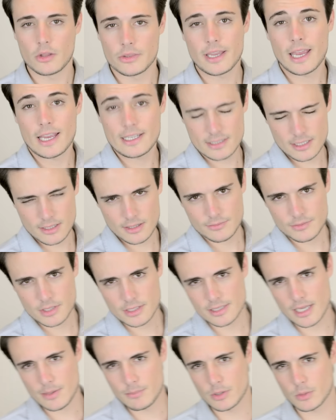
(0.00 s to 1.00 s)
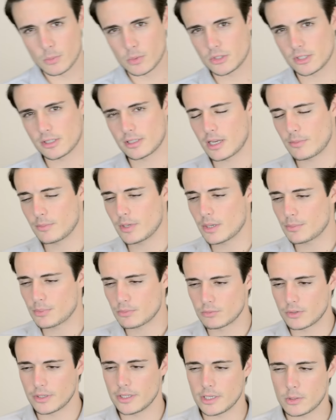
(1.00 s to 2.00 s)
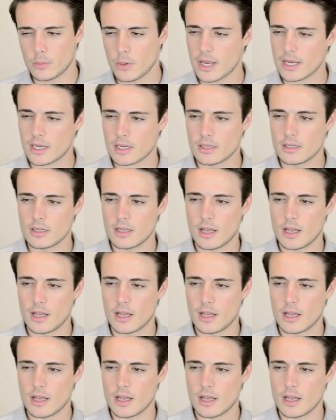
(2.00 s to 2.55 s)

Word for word: On the 18th of December, which is coming up really quick,